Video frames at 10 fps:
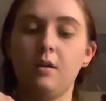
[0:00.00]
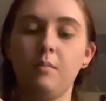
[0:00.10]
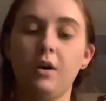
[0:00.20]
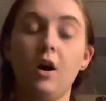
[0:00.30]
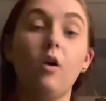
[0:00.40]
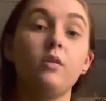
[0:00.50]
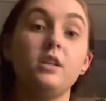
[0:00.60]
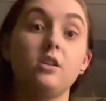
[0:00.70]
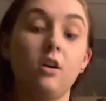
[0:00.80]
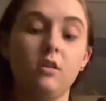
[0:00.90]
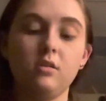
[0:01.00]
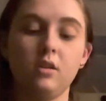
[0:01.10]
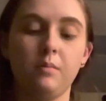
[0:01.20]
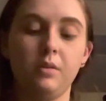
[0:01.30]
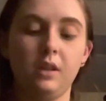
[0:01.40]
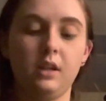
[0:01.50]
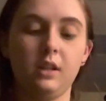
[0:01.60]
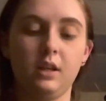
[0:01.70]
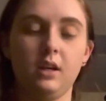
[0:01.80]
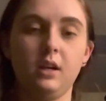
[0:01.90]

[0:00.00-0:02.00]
But, oh, these are also completely